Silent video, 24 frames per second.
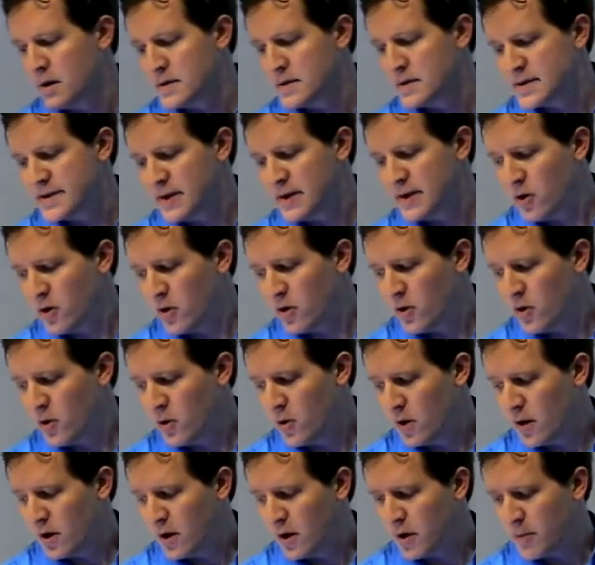
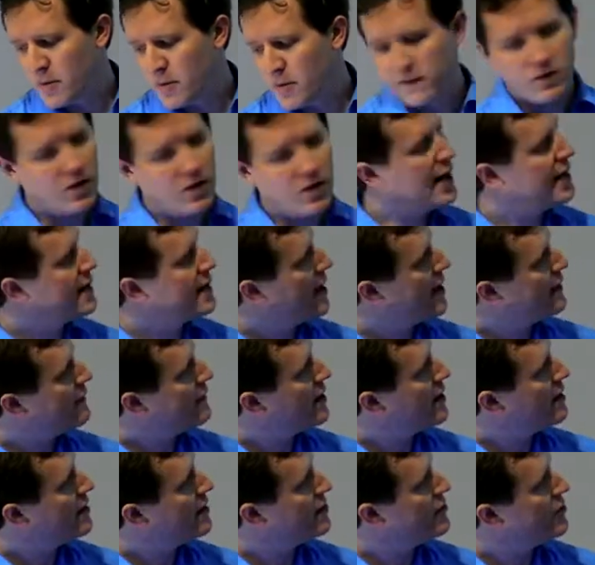So before I dive
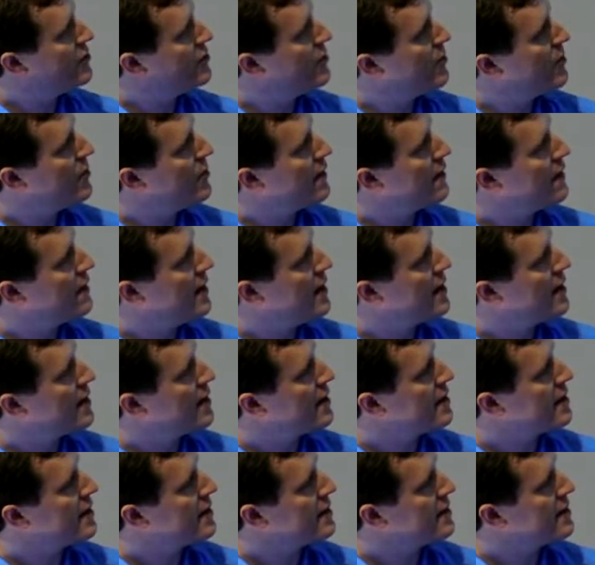into
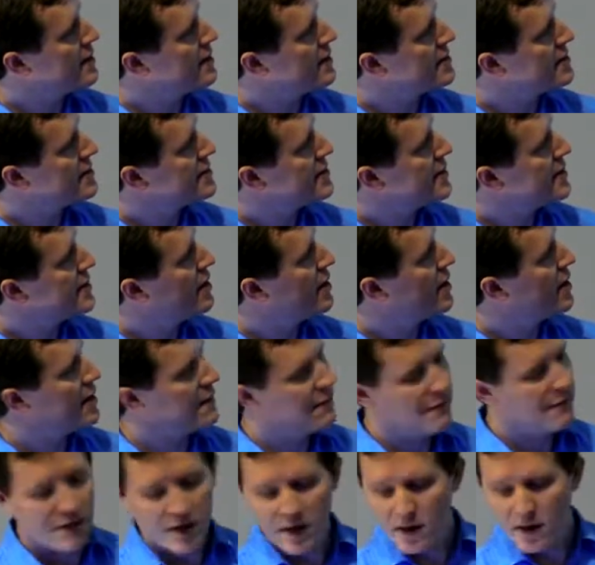things here any
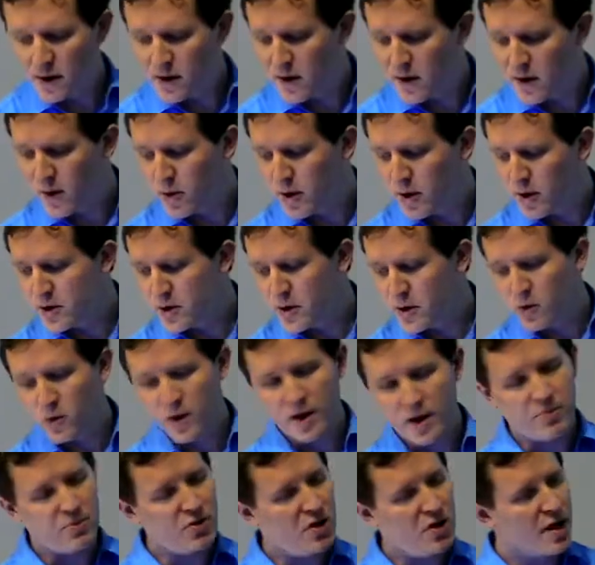further, I want to do a
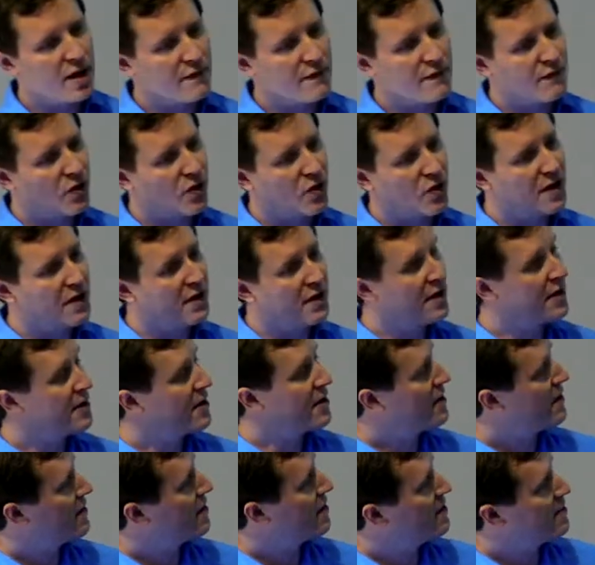quick plug for
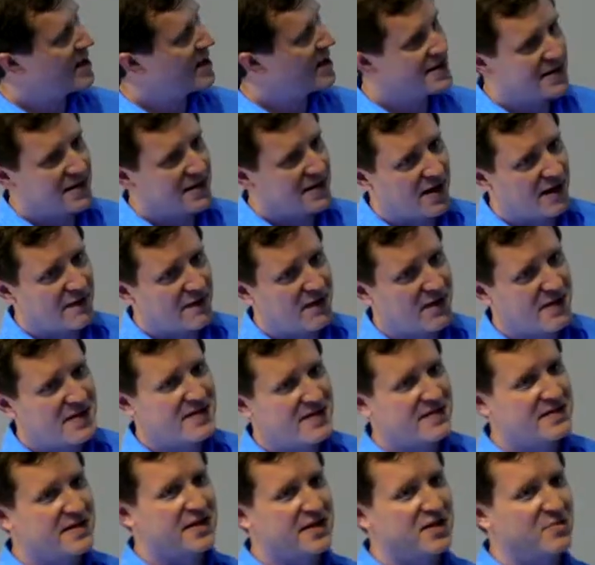another amazing
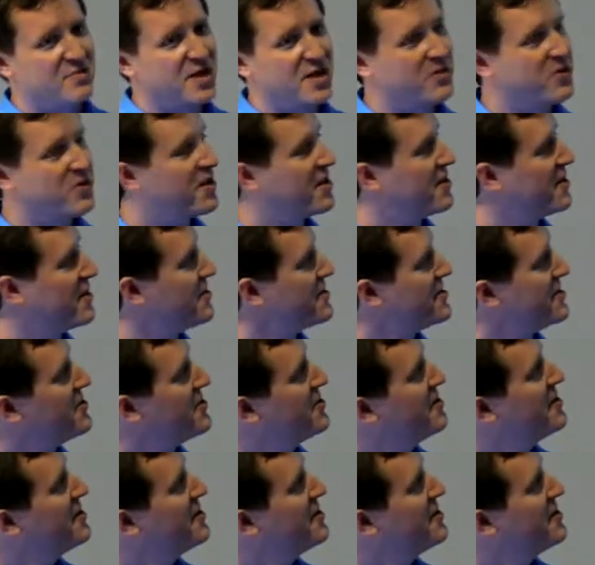conference that you might want to go to.